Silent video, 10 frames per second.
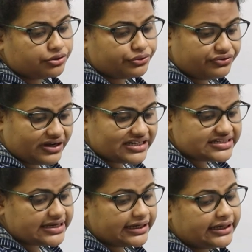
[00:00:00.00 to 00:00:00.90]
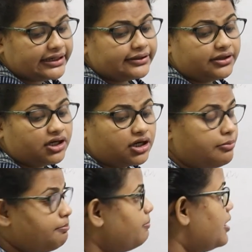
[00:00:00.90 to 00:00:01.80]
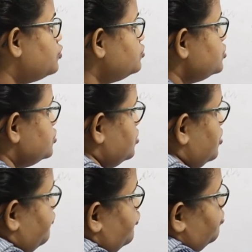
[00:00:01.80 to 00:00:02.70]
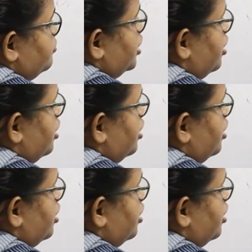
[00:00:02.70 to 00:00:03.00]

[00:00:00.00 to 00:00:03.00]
write the compound from the